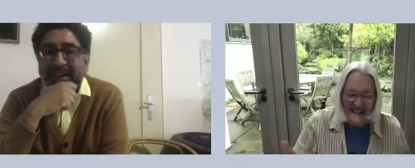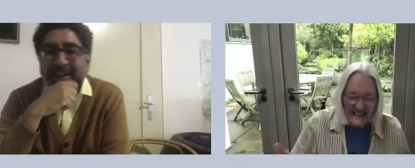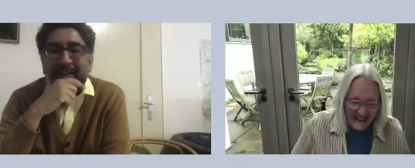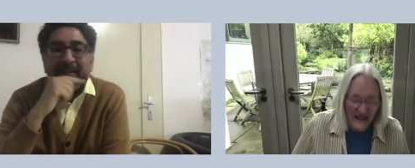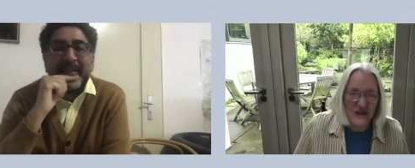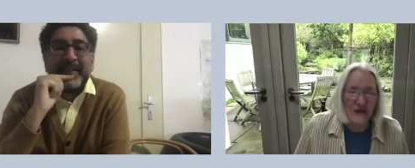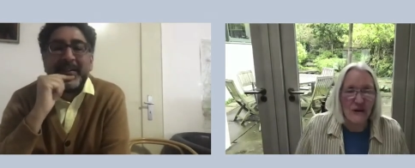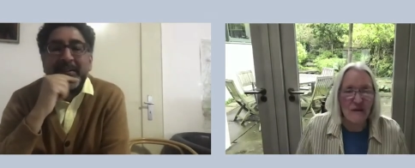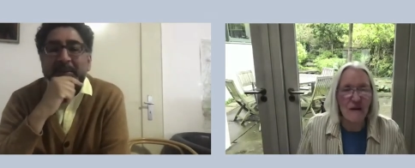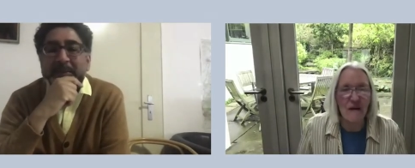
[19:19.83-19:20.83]
Speaker 1: that's another
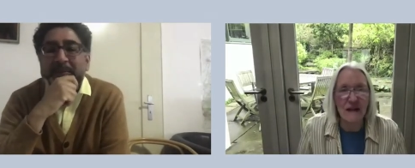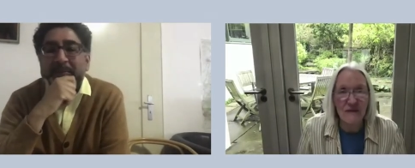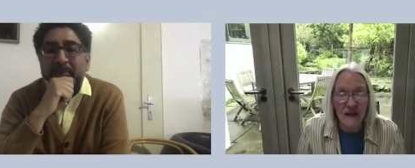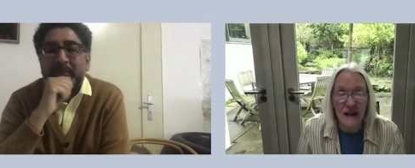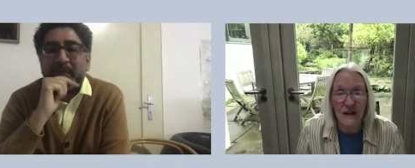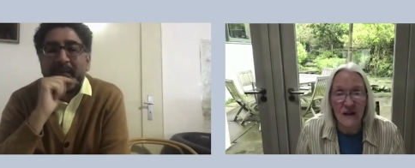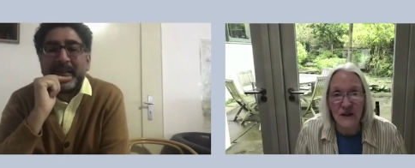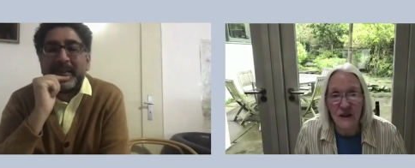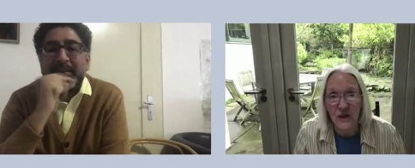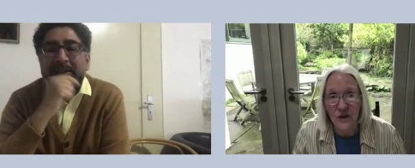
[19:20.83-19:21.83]
problem. It really is an
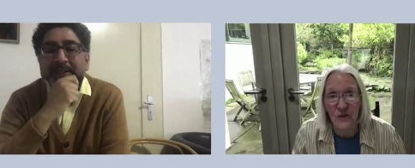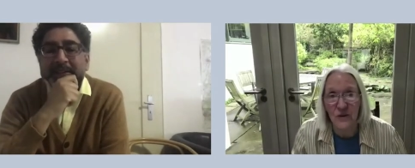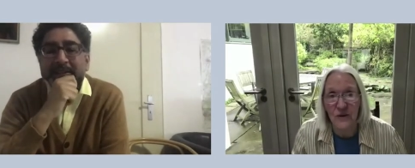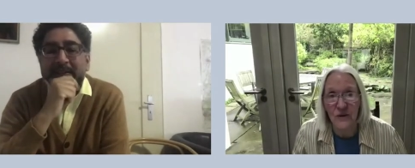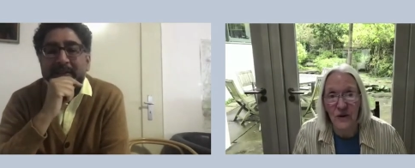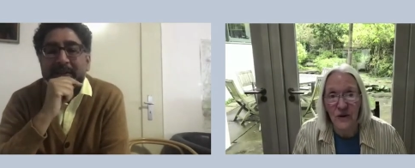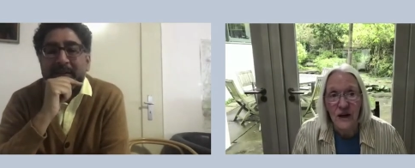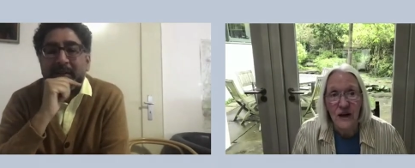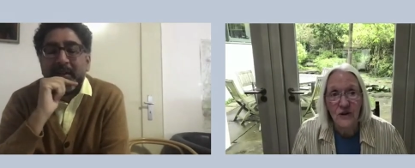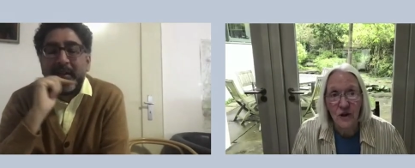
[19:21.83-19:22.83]
issue, you know.
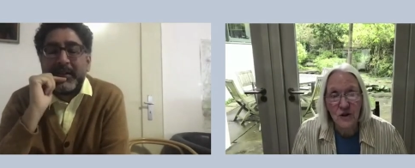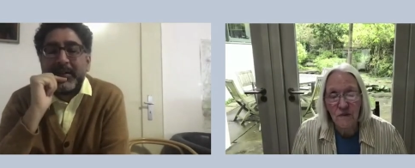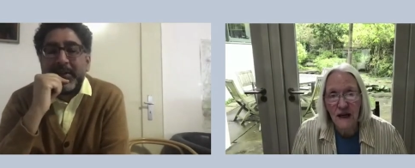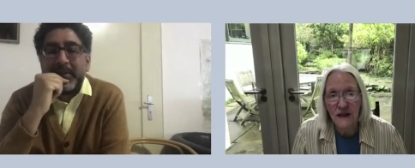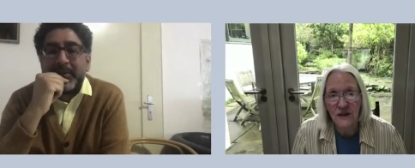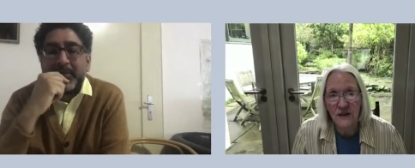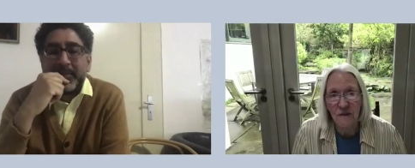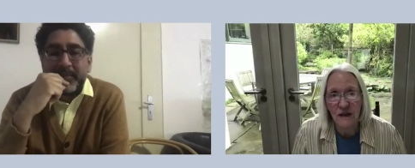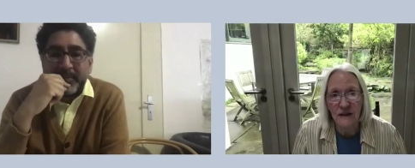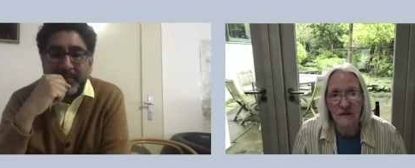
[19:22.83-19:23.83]
Dutch men are simply
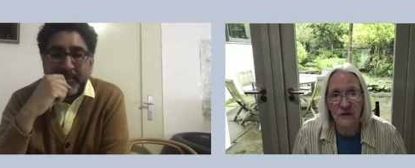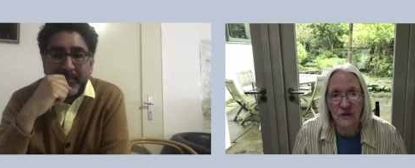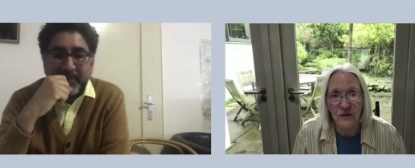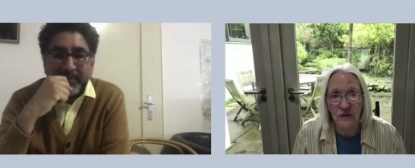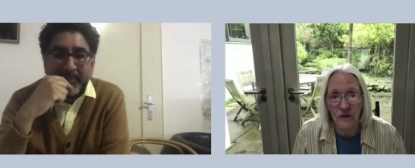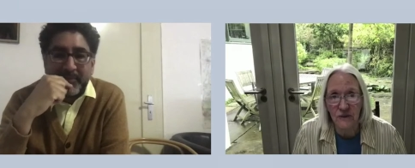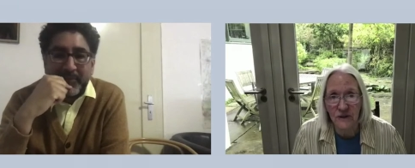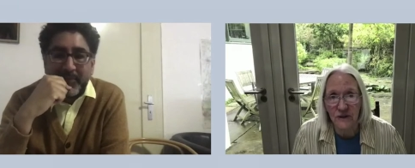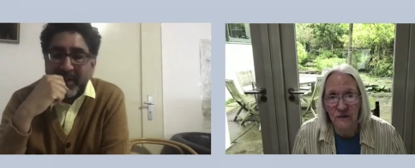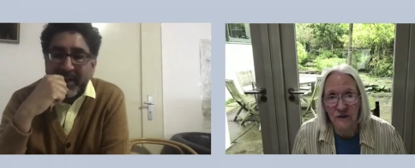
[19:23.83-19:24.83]
out of control when it
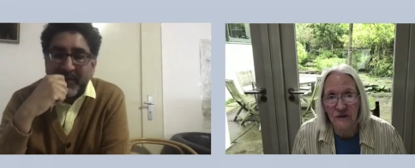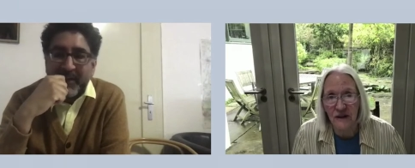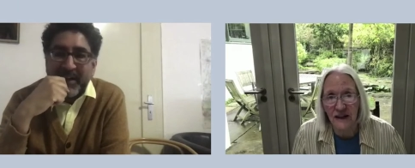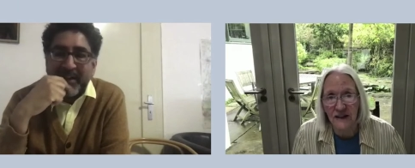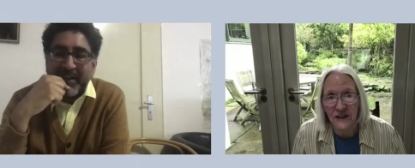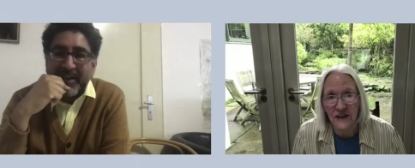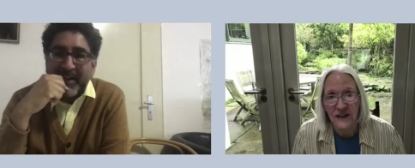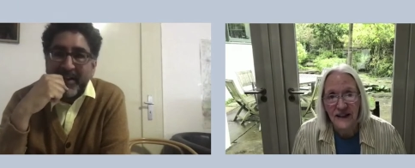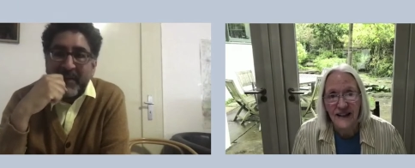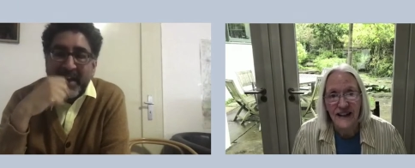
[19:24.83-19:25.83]
comes to height.
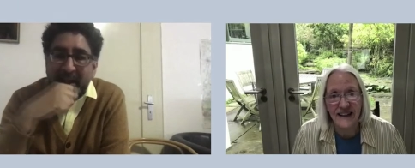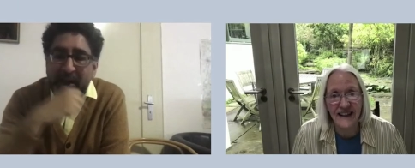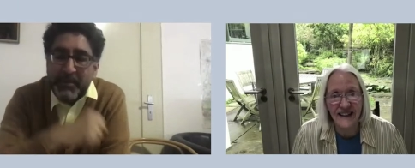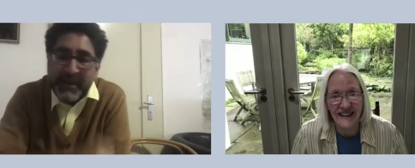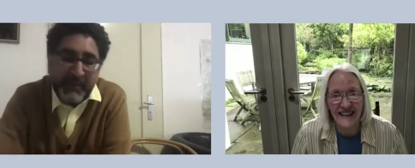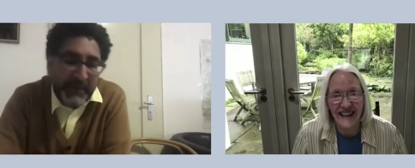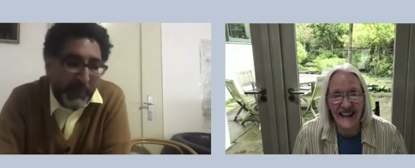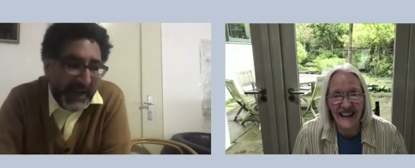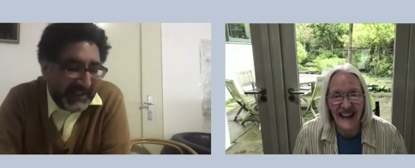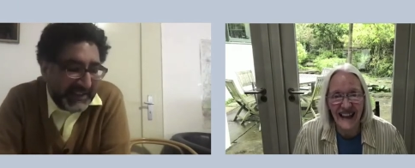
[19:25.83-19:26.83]
Speaker 2: They are,
Speaker 1: the
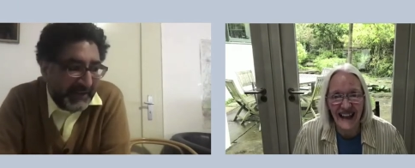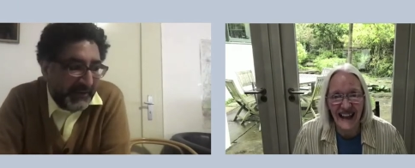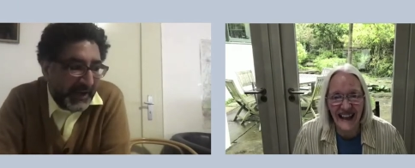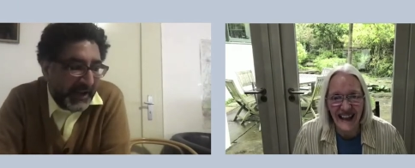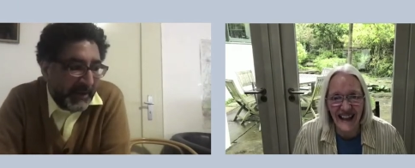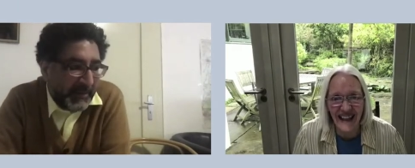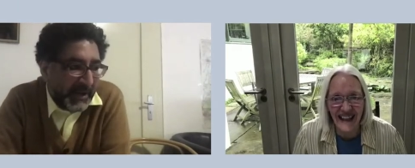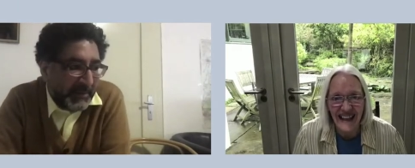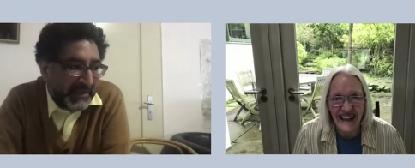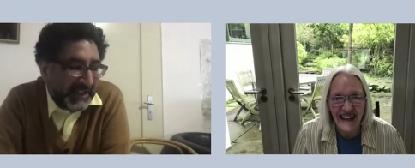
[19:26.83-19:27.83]
Speaker 2: rates of, uh, I'm,
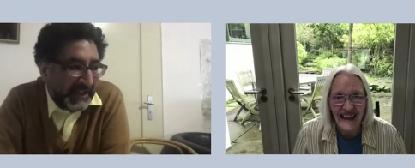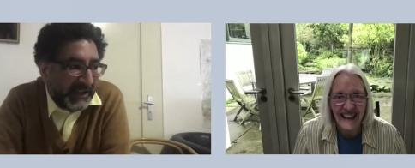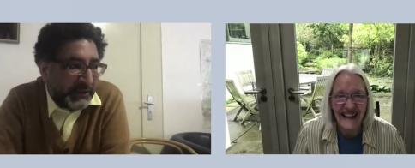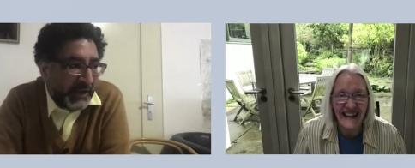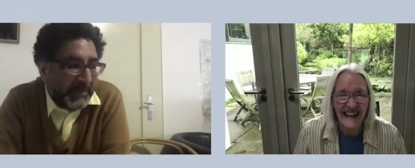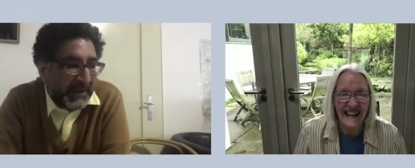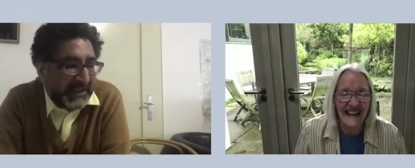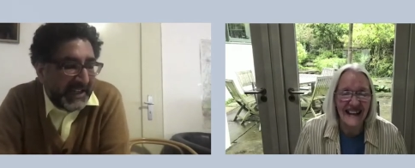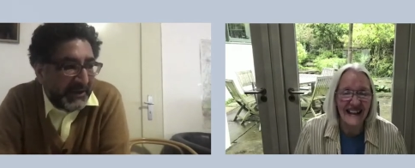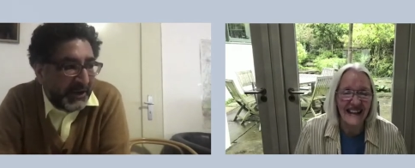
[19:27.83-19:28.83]
I'm particularly, I'm
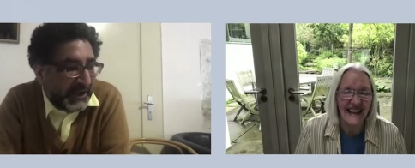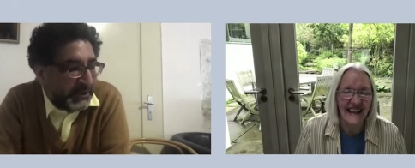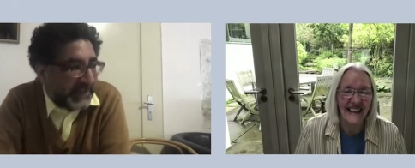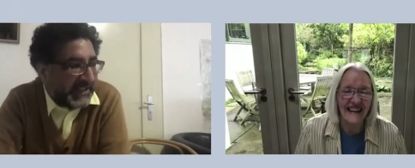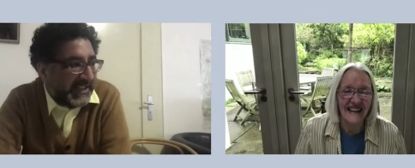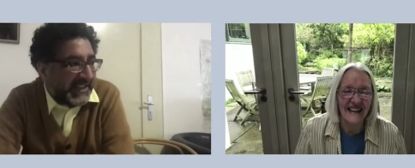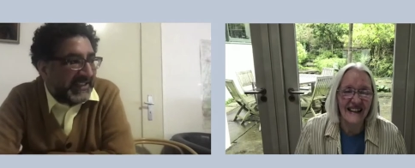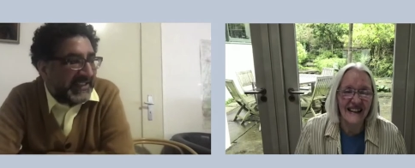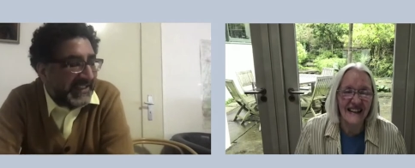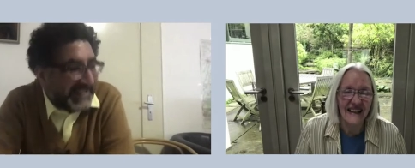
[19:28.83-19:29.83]
mostly not interested in
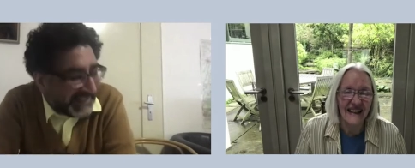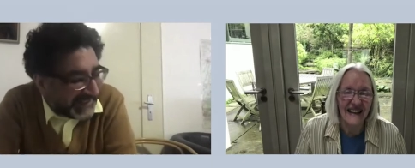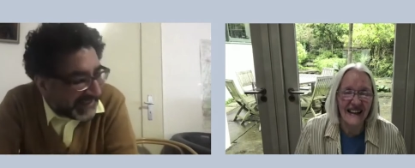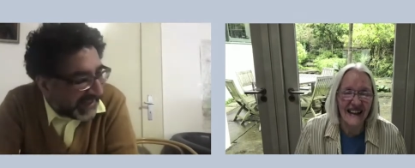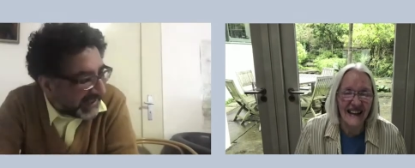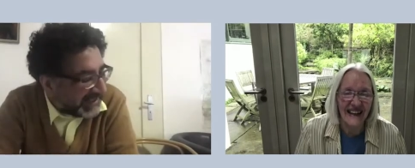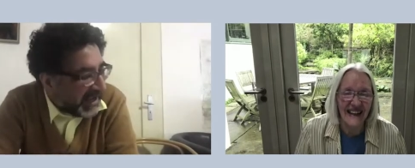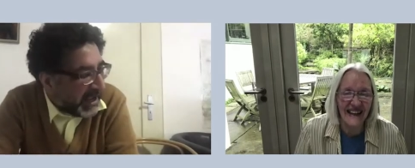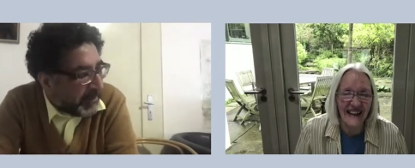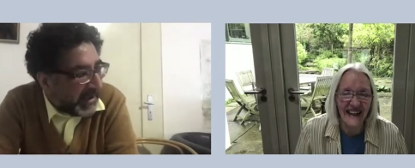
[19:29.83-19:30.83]
statistics,
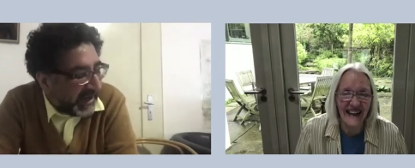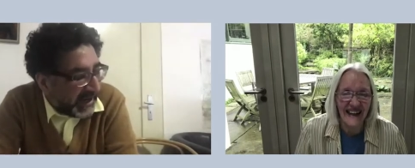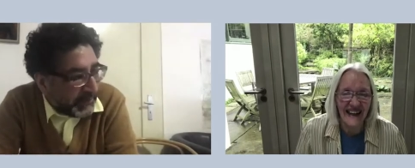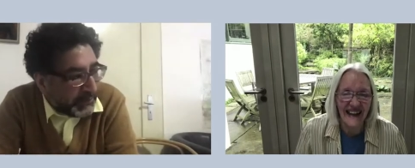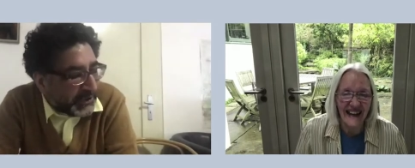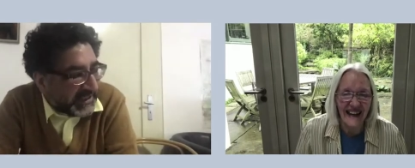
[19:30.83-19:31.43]
but I am drawn to